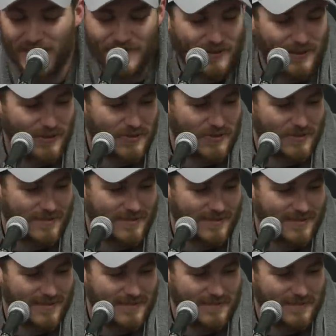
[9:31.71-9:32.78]
I thought
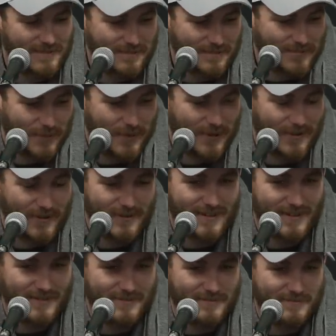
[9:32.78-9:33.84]
we earned
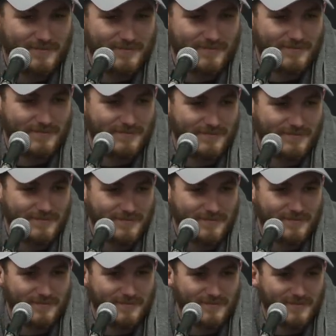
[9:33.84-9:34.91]
it. And
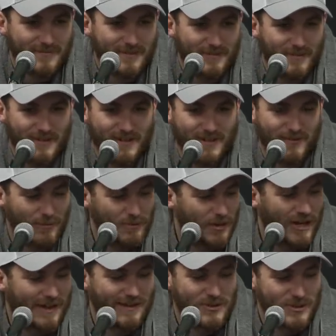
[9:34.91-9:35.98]
I feel like if you're
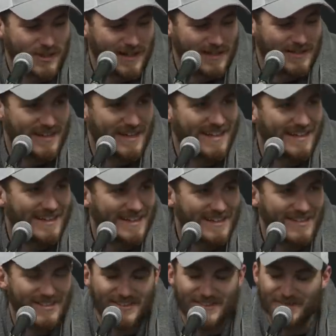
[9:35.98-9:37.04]
blocking shots, taking
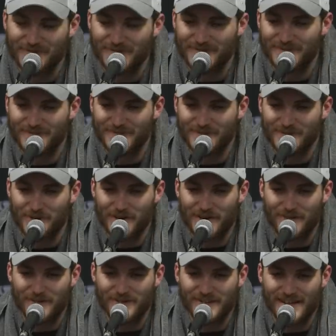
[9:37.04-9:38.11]
hits, and doing
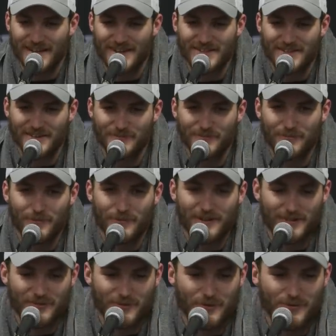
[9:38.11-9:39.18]
whatever it takes to win
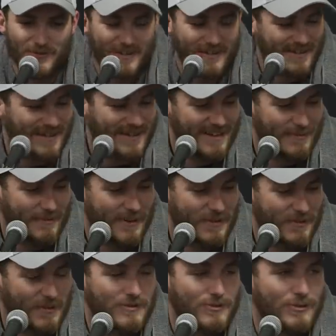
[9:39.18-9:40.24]
a trophy like that, you might
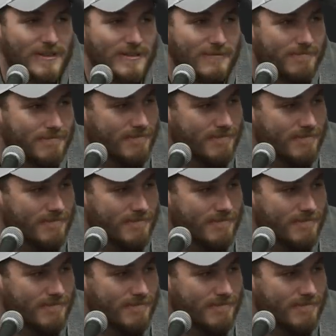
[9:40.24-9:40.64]
as well enjoy it.